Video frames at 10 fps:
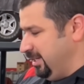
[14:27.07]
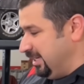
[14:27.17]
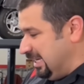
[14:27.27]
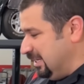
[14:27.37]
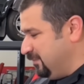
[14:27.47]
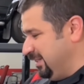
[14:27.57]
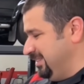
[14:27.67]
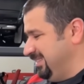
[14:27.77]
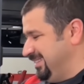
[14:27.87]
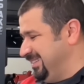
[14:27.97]

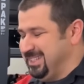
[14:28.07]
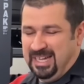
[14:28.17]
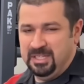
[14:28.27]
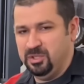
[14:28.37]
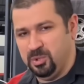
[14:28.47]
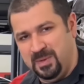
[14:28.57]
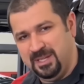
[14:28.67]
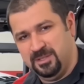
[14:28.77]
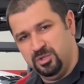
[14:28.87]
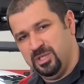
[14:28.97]
even
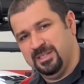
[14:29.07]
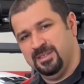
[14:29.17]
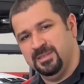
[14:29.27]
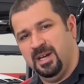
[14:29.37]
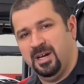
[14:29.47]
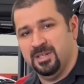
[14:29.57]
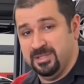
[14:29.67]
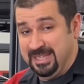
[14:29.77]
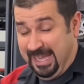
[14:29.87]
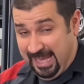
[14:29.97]
non-direct injected
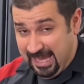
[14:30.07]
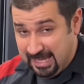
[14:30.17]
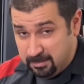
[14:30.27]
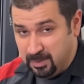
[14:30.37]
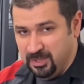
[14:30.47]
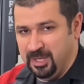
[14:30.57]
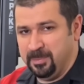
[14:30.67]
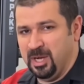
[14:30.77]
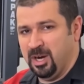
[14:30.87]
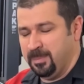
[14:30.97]
cars can build
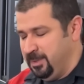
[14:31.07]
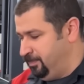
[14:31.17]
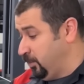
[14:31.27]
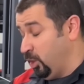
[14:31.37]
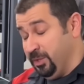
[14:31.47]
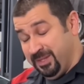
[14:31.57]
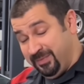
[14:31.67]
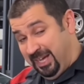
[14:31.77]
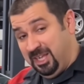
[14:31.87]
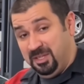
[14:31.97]
up carbon on the
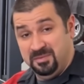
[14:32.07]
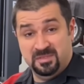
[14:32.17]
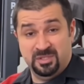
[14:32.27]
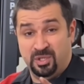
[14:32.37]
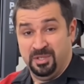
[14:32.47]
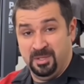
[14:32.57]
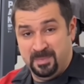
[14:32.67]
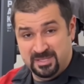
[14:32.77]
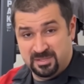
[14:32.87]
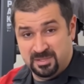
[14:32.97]
valves, on the
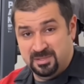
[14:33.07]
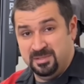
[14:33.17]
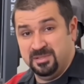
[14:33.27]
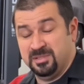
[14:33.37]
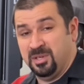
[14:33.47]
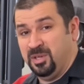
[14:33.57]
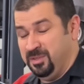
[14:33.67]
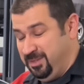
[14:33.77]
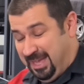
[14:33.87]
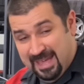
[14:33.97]
pistons,
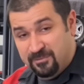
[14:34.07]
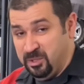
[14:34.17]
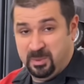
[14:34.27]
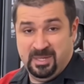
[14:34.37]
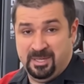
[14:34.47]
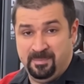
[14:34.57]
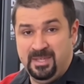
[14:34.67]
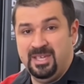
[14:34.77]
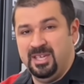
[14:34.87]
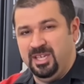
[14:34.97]
on everywhere,
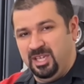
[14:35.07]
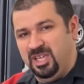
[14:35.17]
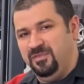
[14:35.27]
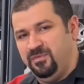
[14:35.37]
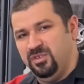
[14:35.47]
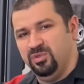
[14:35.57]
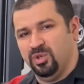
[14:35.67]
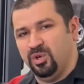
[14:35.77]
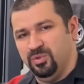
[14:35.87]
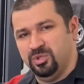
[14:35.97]
if you
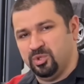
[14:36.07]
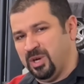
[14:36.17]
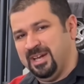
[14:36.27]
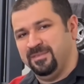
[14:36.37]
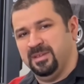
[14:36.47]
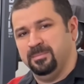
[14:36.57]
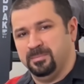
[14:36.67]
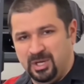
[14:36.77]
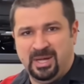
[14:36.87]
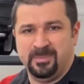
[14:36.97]
don't drive them
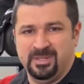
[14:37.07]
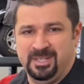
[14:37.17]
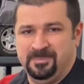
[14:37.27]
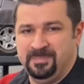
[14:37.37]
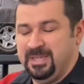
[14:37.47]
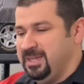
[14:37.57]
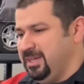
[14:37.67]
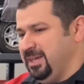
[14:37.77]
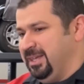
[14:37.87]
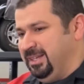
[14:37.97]
properly.
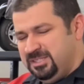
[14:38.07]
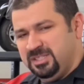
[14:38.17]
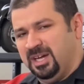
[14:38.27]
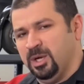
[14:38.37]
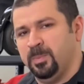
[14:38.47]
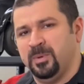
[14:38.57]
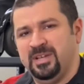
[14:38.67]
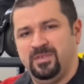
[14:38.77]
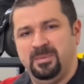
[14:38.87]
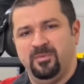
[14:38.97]
And let's talk
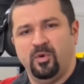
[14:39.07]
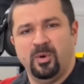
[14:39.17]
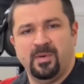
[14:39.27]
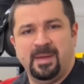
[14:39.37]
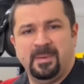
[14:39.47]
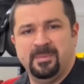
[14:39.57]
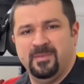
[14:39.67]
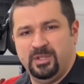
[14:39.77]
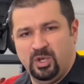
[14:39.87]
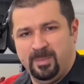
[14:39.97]
briefly before we wrap up the
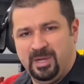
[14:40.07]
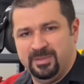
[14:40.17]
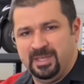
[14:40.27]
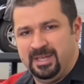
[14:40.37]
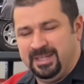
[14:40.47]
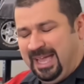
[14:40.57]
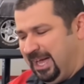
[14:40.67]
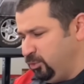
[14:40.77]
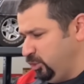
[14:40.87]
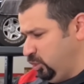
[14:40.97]
video about that.
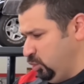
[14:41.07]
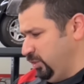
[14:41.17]
How do you